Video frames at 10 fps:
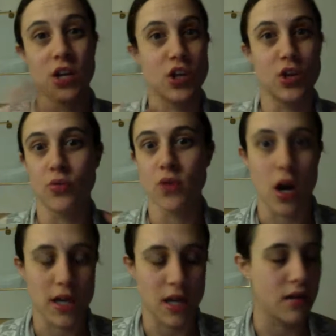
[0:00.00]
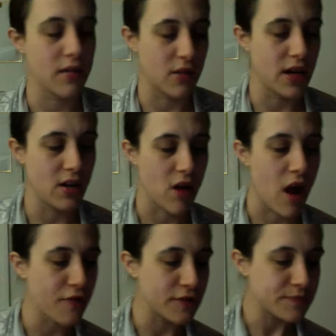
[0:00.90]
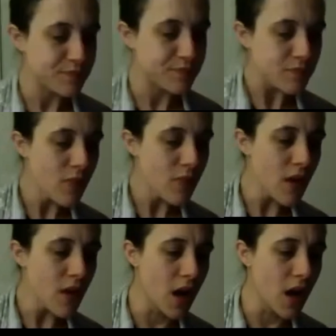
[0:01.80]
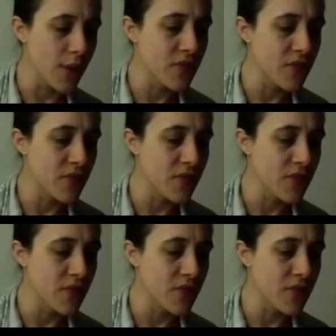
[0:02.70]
you talking their ear off.